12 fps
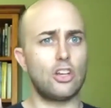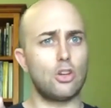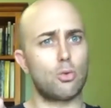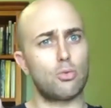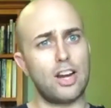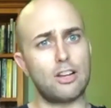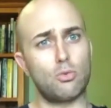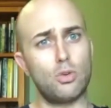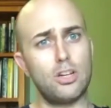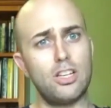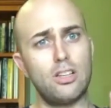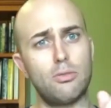You're running
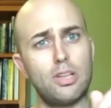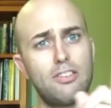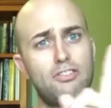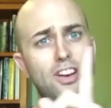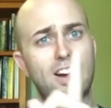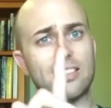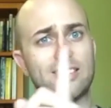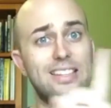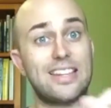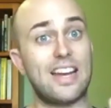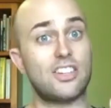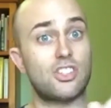really, really fast
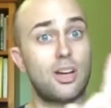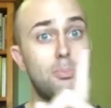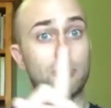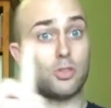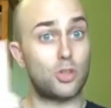to catch up